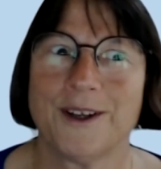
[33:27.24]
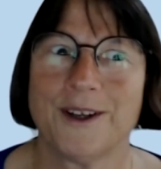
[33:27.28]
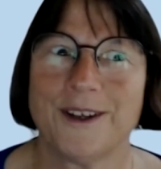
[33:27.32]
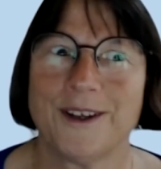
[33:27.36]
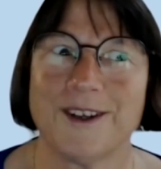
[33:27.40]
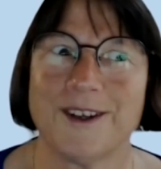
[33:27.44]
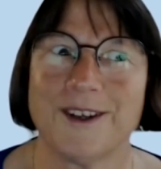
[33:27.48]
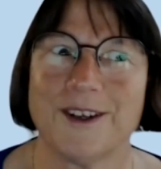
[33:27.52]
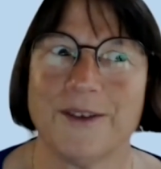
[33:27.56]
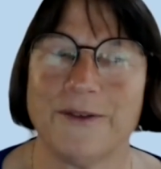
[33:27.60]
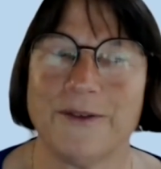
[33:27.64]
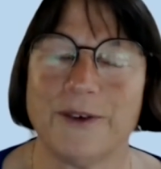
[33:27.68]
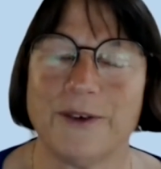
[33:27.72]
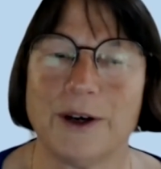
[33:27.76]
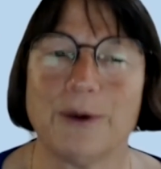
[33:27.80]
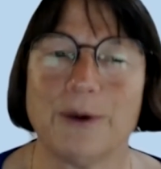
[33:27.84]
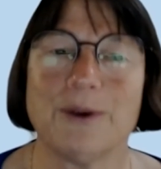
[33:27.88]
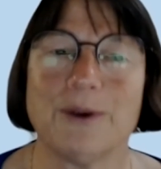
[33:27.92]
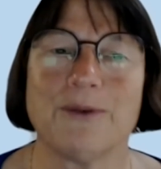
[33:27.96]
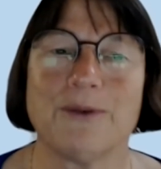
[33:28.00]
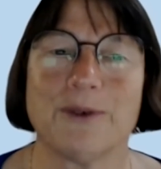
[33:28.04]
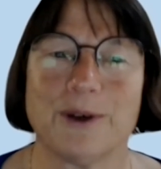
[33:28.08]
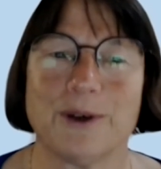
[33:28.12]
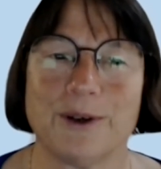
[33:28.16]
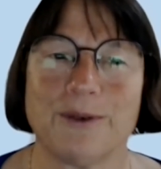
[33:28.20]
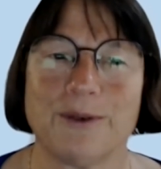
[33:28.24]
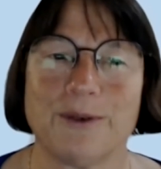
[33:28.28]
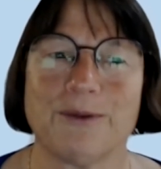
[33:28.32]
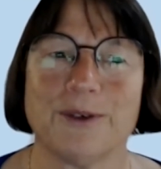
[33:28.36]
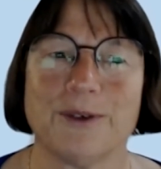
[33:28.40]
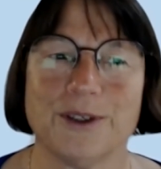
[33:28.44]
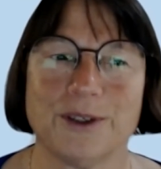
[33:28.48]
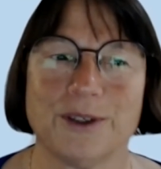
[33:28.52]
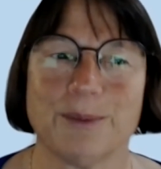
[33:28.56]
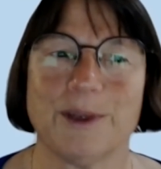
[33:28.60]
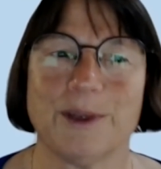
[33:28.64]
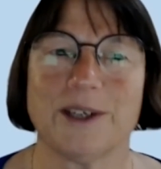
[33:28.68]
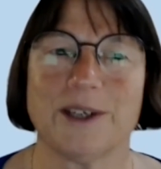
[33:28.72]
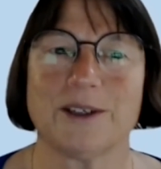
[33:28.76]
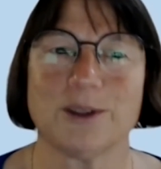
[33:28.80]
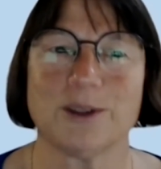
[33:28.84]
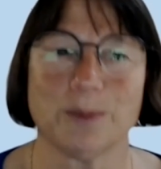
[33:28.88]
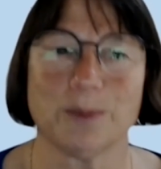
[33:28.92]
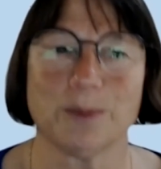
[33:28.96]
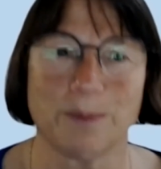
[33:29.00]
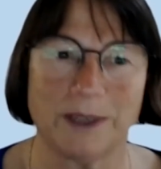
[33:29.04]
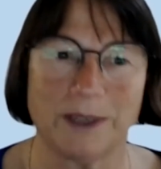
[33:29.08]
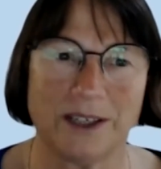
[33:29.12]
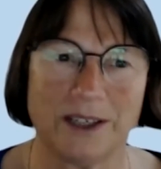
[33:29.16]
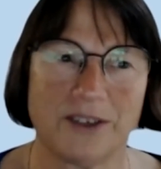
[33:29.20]
a very, very fundamental
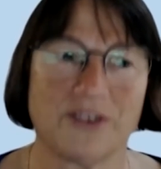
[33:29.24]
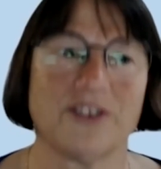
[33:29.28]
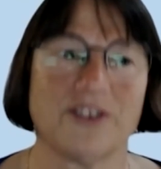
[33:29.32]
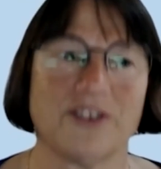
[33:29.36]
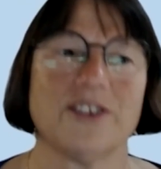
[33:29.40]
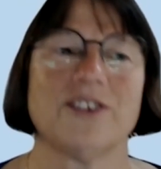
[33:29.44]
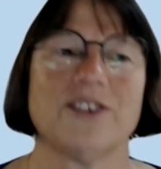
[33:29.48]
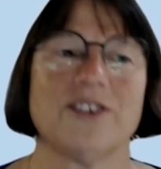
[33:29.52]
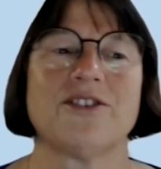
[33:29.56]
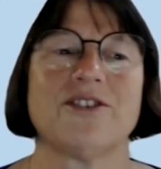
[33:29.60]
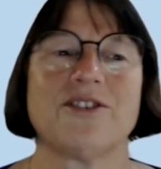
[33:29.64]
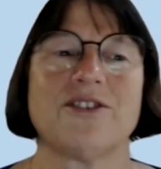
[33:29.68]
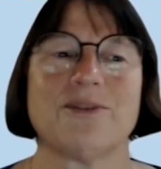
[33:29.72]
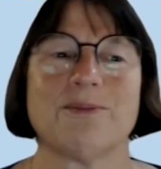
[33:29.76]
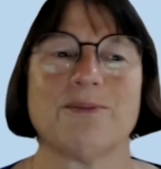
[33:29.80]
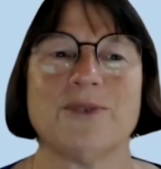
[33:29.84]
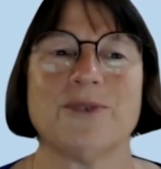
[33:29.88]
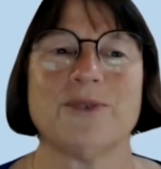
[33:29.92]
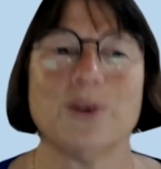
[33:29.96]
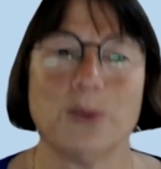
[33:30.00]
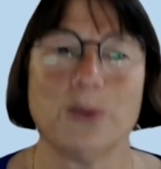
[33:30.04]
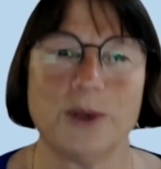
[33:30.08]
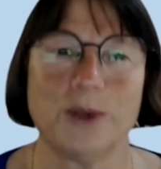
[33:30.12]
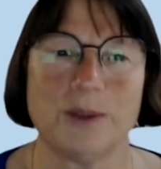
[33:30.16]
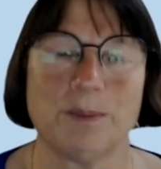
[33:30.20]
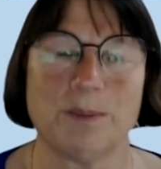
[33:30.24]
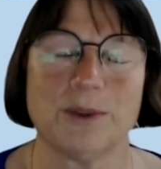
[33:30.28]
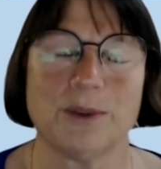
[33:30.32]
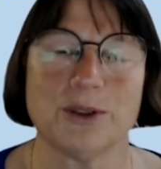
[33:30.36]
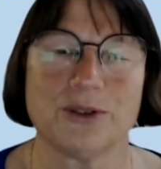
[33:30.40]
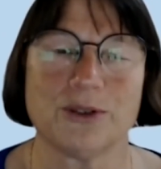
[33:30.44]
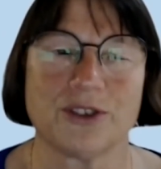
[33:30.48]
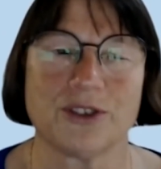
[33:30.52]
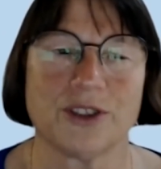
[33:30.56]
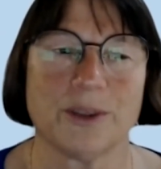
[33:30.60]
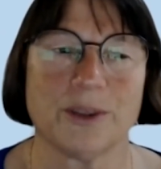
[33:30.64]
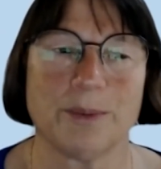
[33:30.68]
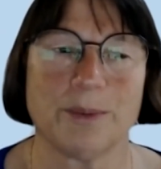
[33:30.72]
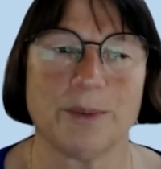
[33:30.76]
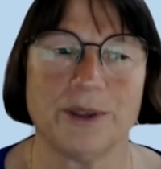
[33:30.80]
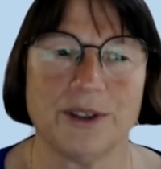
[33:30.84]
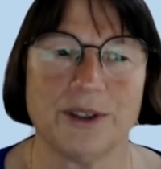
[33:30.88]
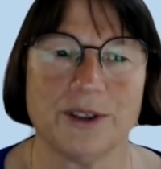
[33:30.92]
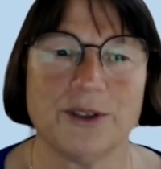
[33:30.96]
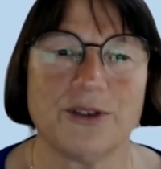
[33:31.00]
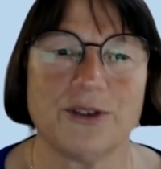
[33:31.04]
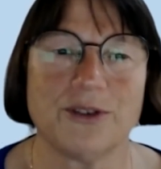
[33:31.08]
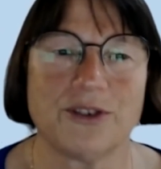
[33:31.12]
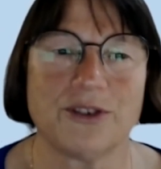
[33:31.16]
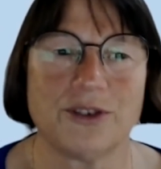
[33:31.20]
basis that we'd built up in
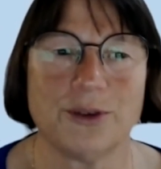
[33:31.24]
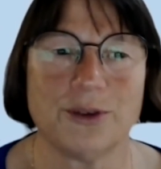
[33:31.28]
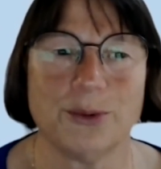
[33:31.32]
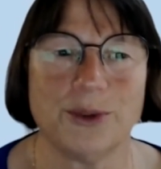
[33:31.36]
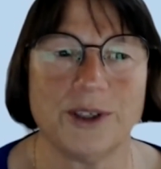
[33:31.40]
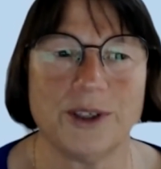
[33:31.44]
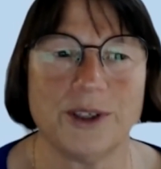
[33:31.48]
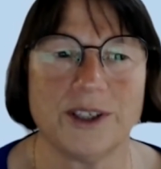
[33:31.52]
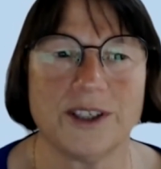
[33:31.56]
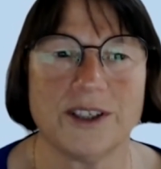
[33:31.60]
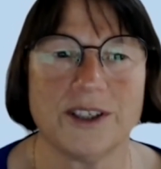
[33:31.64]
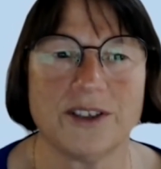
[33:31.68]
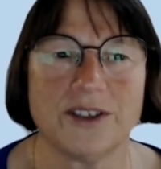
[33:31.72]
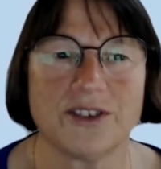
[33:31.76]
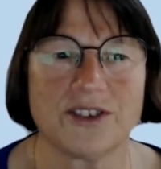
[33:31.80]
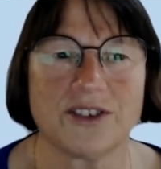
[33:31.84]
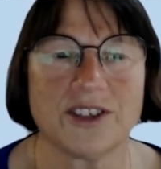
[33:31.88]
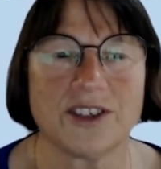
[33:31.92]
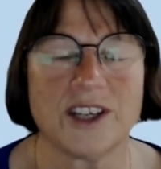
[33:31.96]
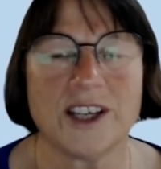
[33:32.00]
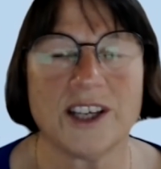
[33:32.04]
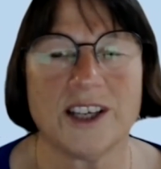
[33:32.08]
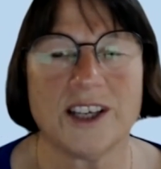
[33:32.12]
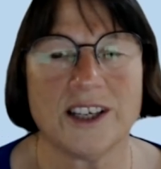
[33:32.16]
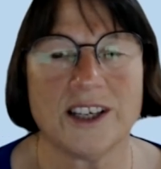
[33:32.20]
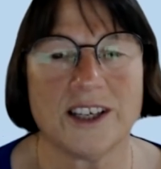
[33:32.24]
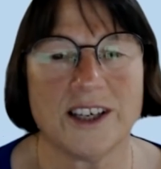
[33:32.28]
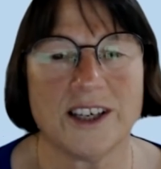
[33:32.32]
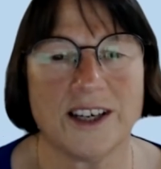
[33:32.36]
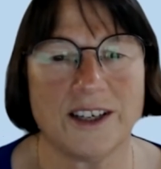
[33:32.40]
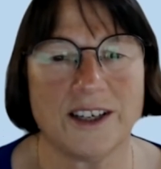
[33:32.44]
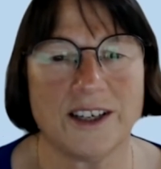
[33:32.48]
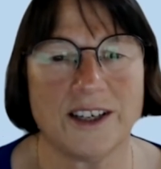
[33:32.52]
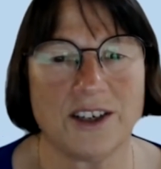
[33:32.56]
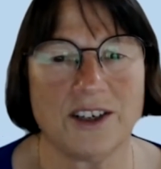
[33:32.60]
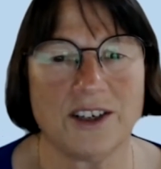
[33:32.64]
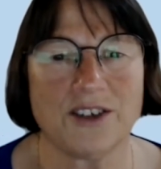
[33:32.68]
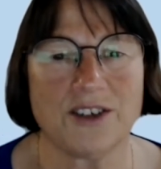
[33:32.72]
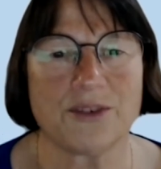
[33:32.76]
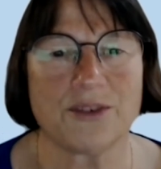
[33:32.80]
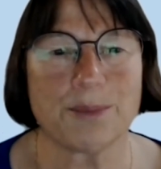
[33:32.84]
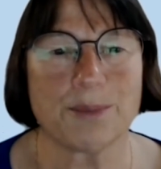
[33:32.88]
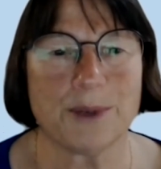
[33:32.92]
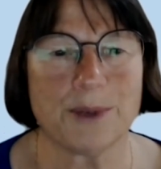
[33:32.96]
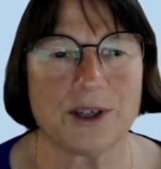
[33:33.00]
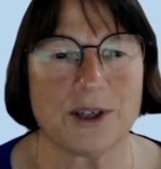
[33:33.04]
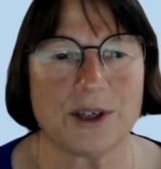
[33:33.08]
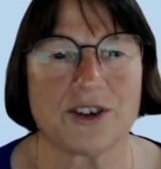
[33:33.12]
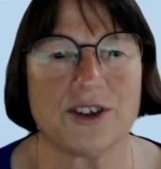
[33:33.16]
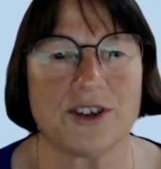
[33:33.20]
those 2 years. And it is
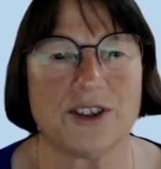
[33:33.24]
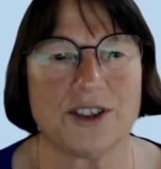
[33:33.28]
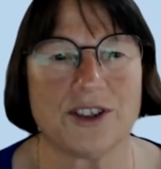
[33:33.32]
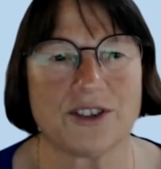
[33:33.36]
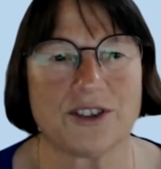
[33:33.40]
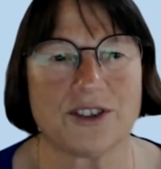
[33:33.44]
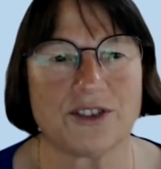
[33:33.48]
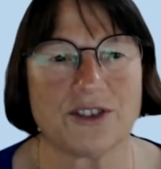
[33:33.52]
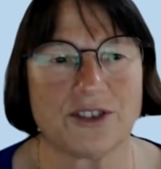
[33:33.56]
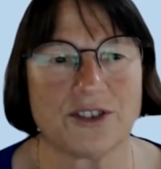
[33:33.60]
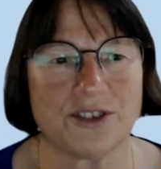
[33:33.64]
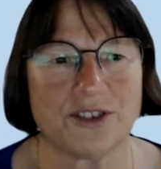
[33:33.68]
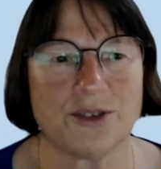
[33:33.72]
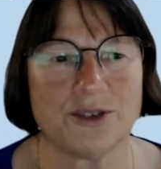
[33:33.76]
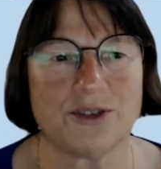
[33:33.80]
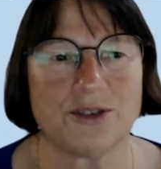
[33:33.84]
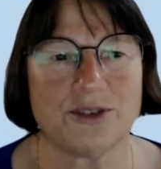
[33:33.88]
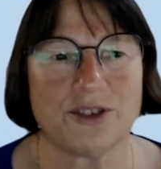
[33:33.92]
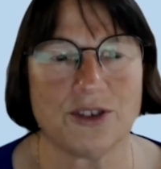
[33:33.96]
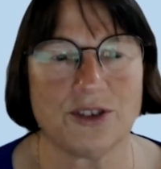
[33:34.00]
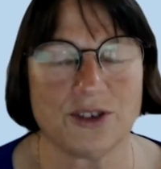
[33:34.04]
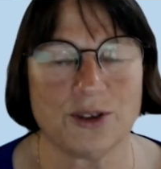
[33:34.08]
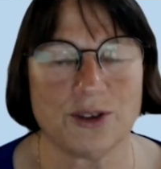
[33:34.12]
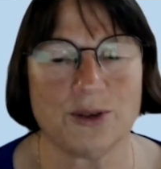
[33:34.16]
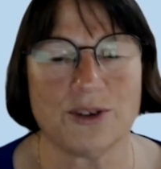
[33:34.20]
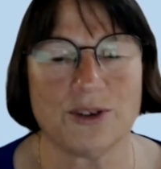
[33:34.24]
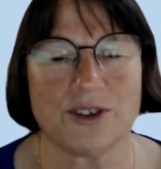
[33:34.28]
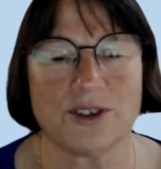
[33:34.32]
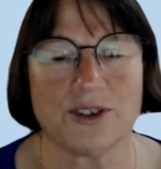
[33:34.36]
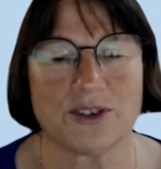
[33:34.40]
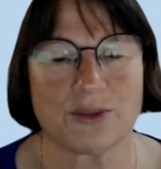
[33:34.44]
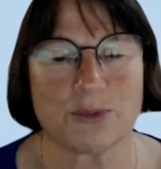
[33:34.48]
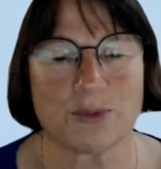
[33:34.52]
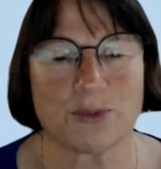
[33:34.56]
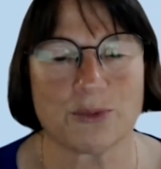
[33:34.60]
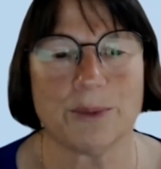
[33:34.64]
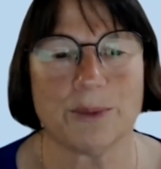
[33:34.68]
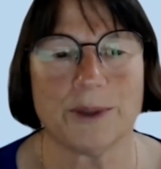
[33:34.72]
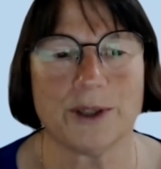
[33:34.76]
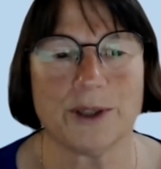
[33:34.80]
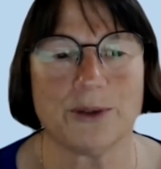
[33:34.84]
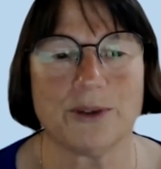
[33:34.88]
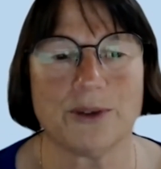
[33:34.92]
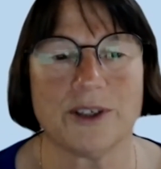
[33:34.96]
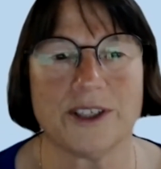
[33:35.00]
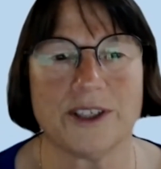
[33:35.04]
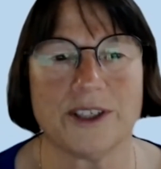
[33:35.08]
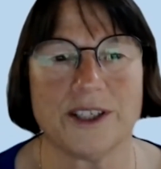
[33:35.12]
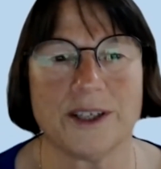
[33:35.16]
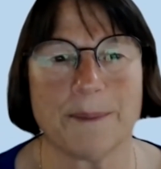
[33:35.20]
much harder to do this
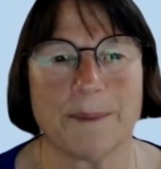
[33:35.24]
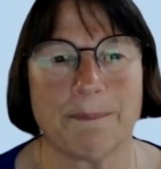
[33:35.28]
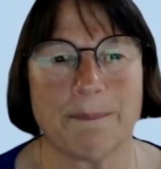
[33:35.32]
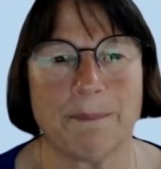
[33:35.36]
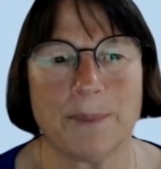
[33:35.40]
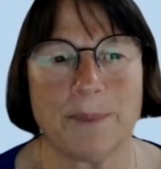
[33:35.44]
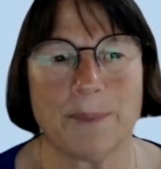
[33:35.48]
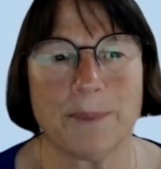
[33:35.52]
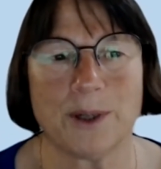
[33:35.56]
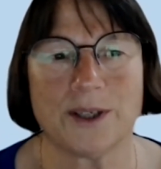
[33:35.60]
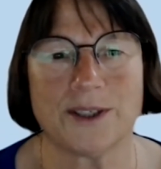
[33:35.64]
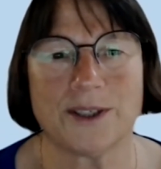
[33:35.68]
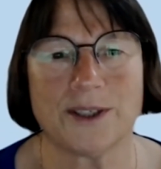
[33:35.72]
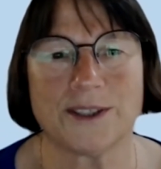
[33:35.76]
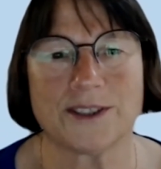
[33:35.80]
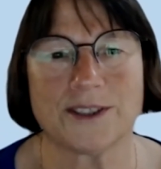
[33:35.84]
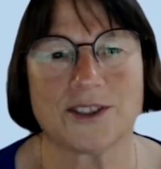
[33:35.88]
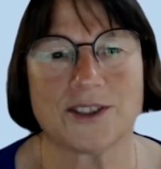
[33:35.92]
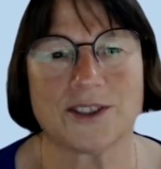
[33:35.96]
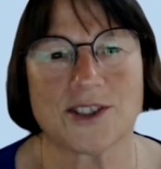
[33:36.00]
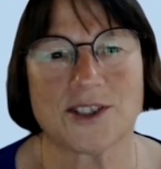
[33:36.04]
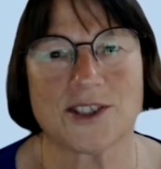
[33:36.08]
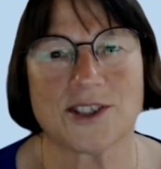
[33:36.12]
remotely. But